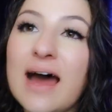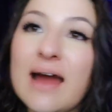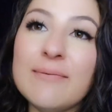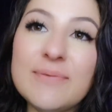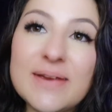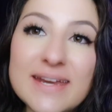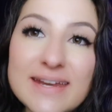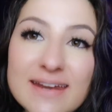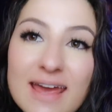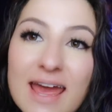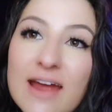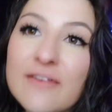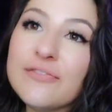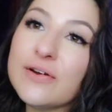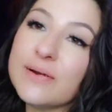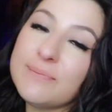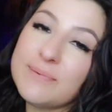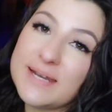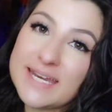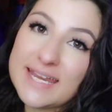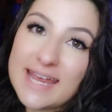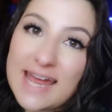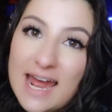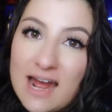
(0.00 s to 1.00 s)
I mean,
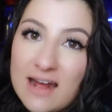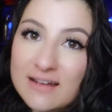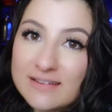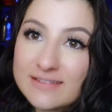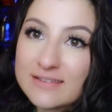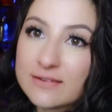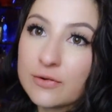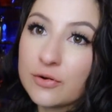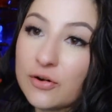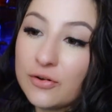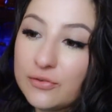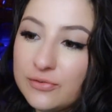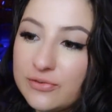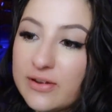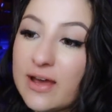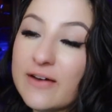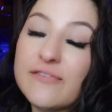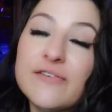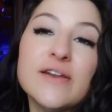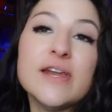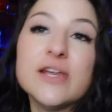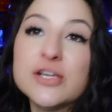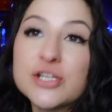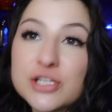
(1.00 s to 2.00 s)
everybody has their own
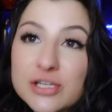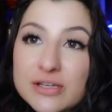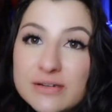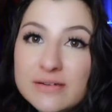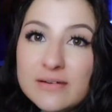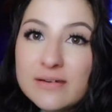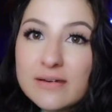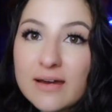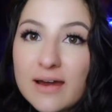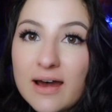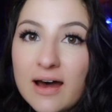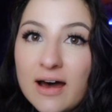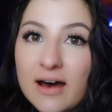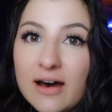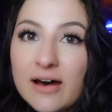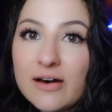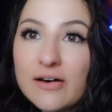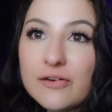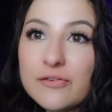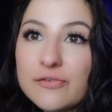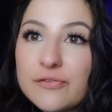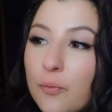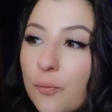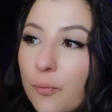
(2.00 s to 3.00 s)
definition
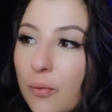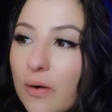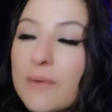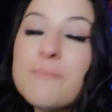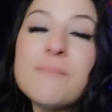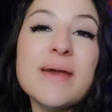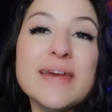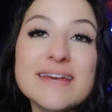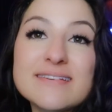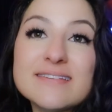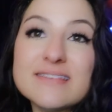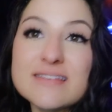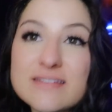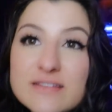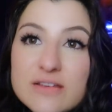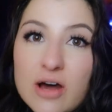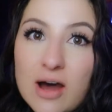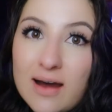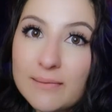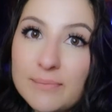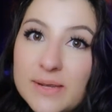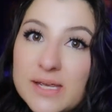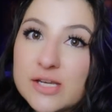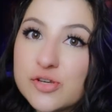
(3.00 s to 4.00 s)
of what makes this
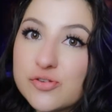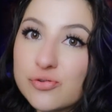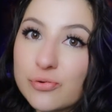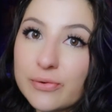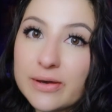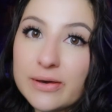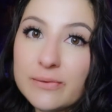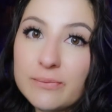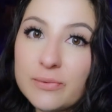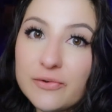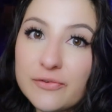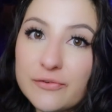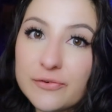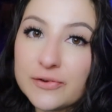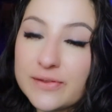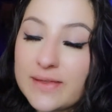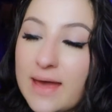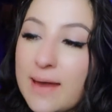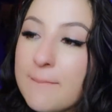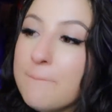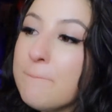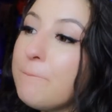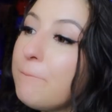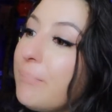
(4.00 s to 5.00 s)
hobby enjoyable for
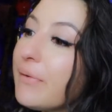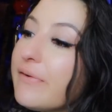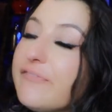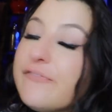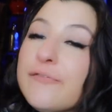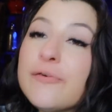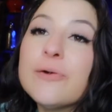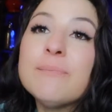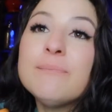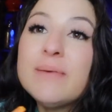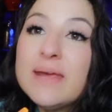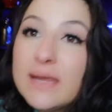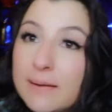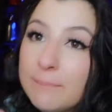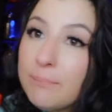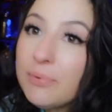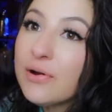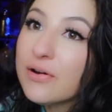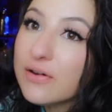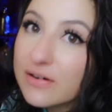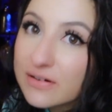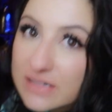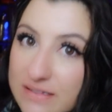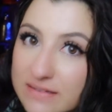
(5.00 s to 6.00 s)
them, but for me
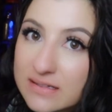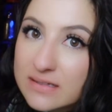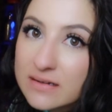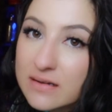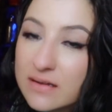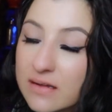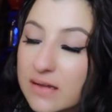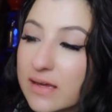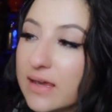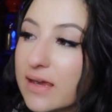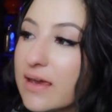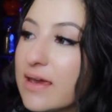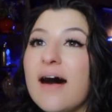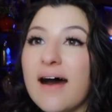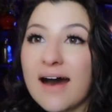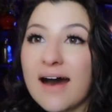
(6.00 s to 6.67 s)
personally,